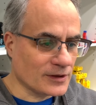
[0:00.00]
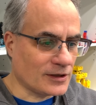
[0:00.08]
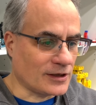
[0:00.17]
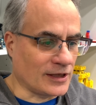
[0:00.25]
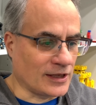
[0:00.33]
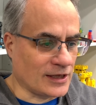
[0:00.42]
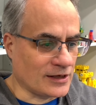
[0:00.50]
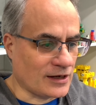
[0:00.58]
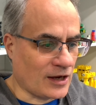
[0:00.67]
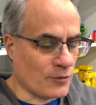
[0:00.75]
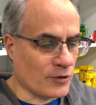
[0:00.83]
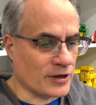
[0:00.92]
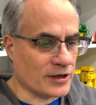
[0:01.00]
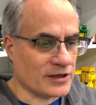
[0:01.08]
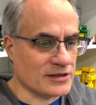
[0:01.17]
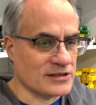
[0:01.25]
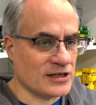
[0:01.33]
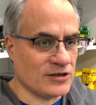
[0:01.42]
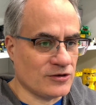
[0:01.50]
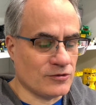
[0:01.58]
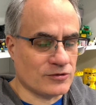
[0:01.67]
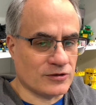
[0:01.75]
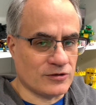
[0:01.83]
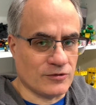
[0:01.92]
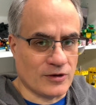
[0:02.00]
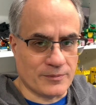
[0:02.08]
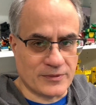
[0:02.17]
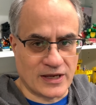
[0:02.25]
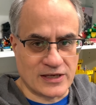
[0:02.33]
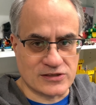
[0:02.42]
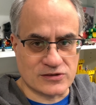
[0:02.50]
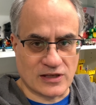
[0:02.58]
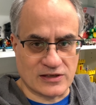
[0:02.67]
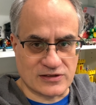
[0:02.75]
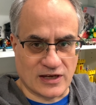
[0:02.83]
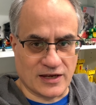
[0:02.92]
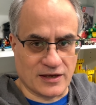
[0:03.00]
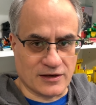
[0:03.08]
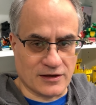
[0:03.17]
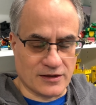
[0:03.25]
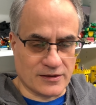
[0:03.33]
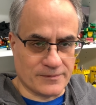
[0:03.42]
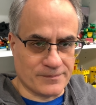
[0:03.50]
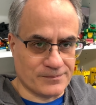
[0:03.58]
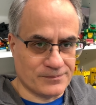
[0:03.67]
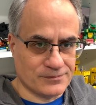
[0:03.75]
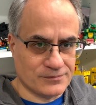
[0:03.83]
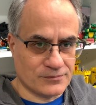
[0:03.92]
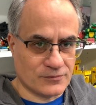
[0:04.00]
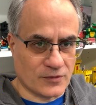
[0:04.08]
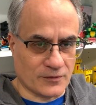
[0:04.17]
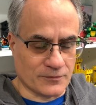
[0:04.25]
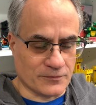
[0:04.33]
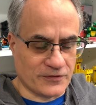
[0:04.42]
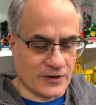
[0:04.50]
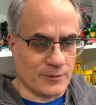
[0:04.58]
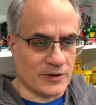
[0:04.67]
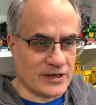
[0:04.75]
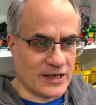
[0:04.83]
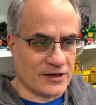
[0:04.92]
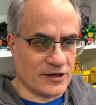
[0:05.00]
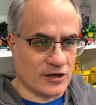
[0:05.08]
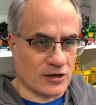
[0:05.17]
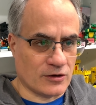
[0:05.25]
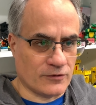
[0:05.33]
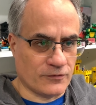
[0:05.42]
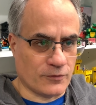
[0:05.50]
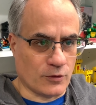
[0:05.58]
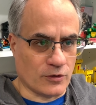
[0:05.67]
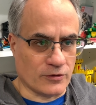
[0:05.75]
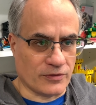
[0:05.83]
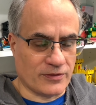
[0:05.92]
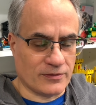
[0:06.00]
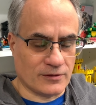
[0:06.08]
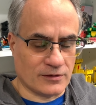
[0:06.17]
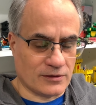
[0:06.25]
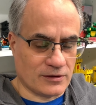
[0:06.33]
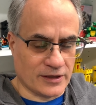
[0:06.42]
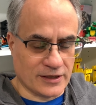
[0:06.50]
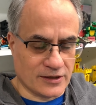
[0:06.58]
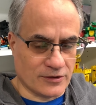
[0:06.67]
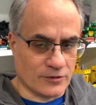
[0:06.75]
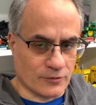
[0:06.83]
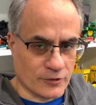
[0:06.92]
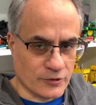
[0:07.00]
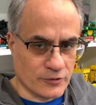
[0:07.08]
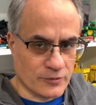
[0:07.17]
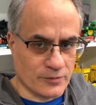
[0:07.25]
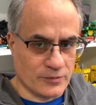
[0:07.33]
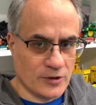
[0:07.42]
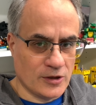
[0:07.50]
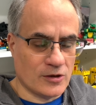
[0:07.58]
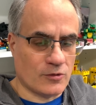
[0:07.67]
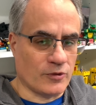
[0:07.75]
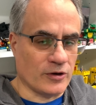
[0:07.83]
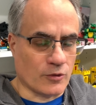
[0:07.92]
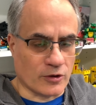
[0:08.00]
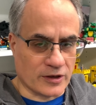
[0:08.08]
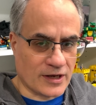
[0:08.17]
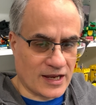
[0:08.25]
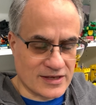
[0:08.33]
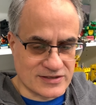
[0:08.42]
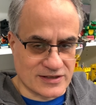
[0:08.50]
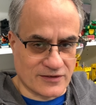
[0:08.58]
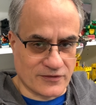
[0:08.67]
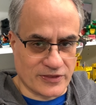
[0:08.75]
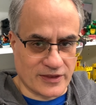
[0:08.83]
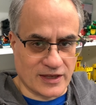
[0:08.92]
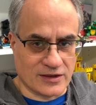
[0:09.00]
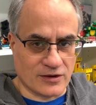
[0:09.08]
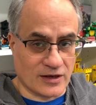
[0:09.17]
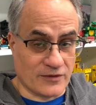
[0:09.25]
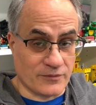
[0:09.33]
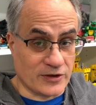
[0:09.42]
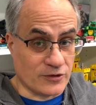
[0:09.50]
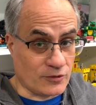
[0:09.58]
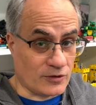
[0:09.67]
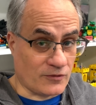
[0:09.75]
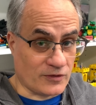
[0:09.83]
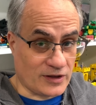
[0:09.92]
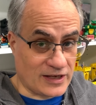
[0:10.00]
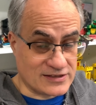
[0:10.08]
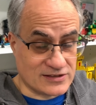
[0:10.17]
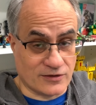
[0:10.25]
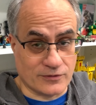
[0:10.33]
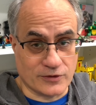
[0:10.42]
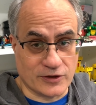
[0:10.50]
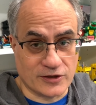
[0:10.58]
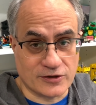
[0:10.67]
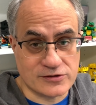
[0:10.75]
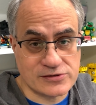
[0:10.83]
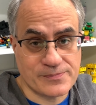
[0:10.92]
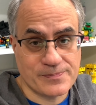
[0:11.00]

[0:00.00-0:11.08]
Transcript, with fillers: And I want to continue to do updates as I, um, I'm filming down here for cleaning the room, reorganizing everything that I've been doing over the last several years.